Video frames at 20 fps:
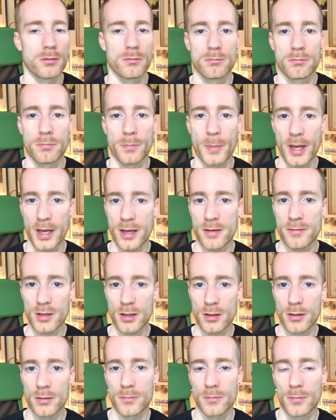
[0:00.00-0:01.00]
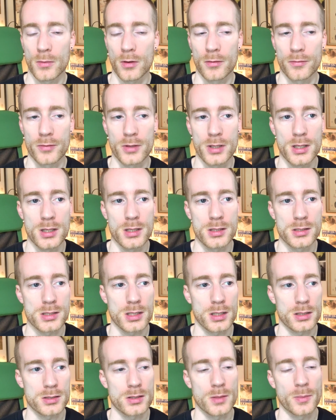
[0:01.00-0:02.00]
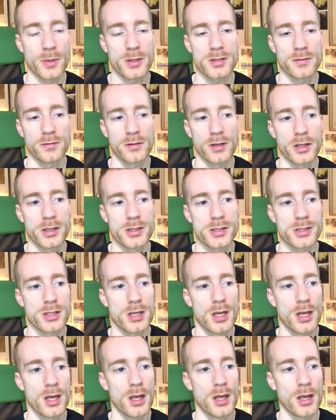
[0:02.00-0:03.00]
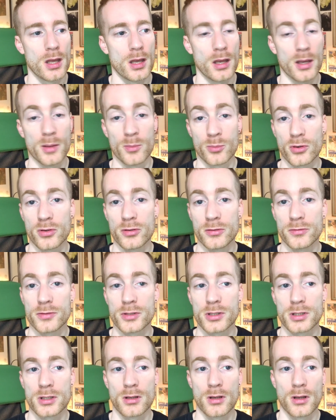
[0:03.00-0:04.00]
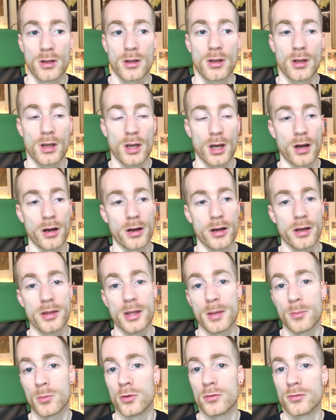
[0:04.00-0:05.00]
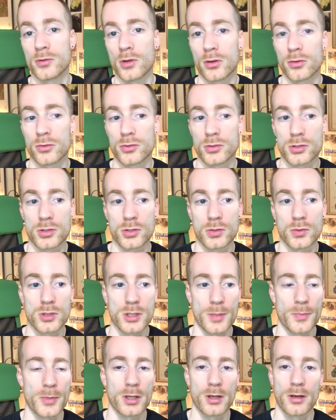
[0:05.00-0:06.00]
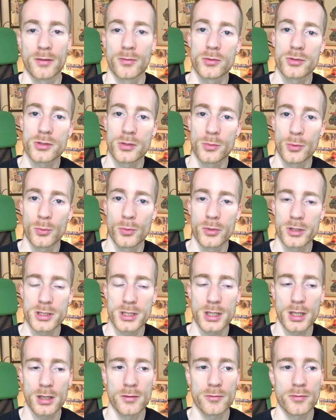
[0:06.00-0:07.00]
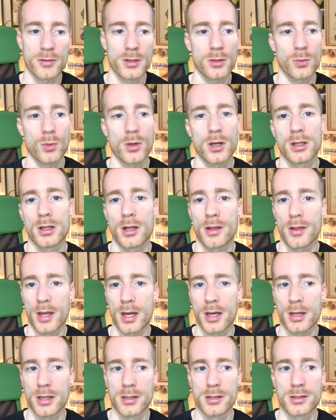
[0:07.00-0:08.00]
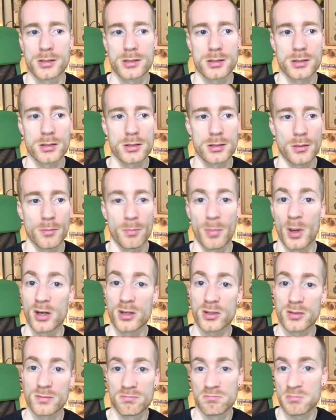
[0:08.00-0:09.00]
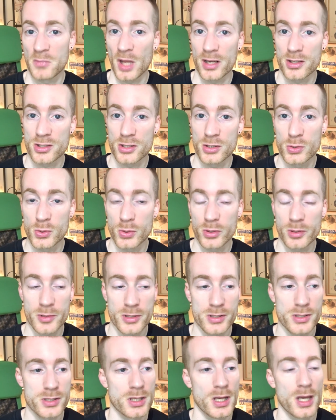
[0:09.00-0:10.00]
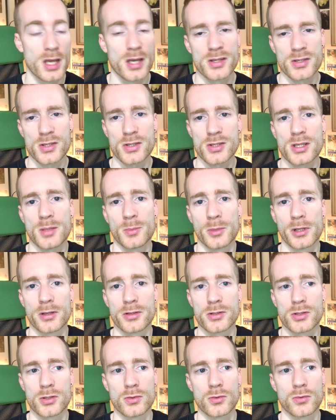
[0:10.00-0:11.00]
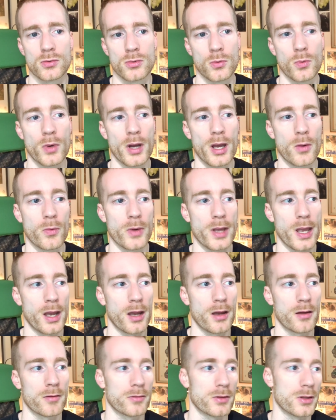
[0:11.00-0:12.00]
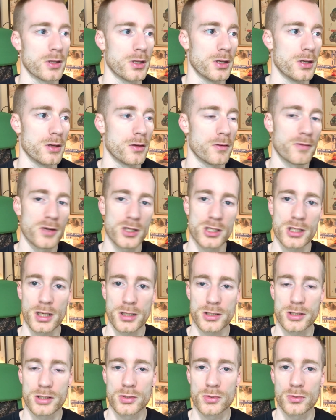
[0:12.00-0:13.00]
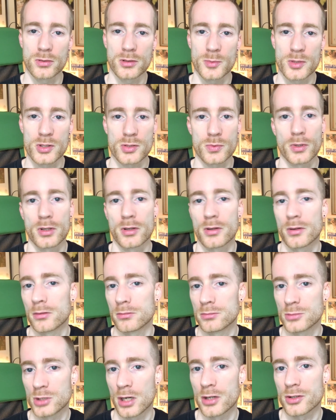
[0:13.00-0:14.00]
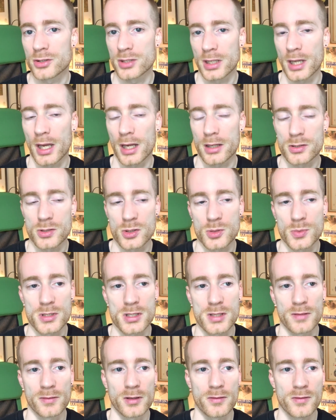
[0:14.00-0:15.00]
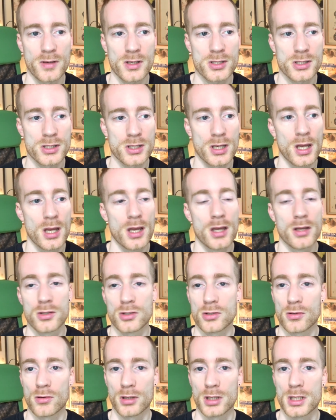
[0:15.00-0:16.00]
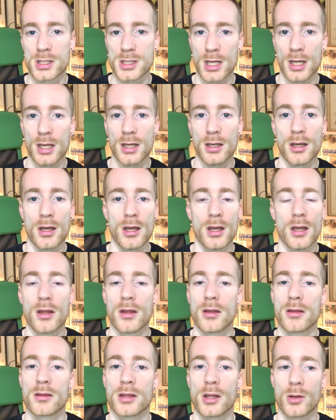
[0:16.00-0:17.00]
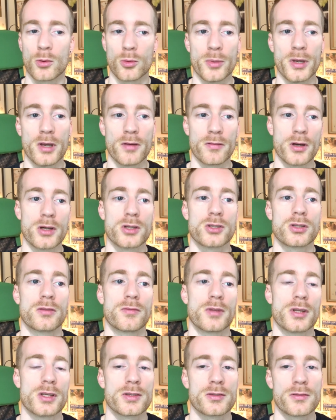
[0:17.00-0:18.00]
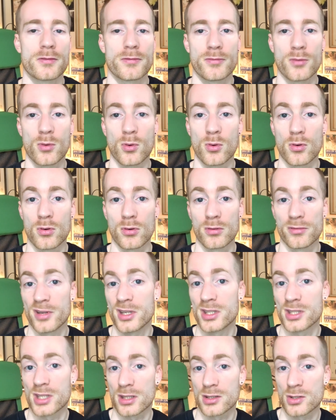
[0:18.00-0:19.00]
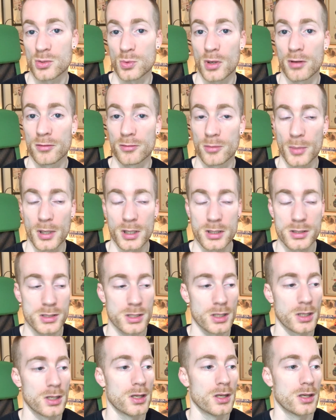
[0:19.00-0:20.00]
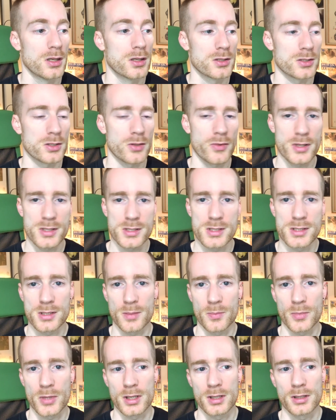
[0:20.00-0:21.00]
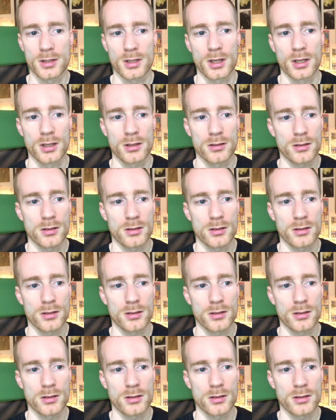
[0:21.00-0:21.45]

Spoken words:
behaviour of the insects and the butterflies improved, I then moved on to something I've also been wanting to get in for a little while, and that is bug catching tournaments. So similar to where we have the fish catching tournaments, where you're tasked to catch a specific fish during the day, there will be a version of this for insects as well, for bugs. So this is something that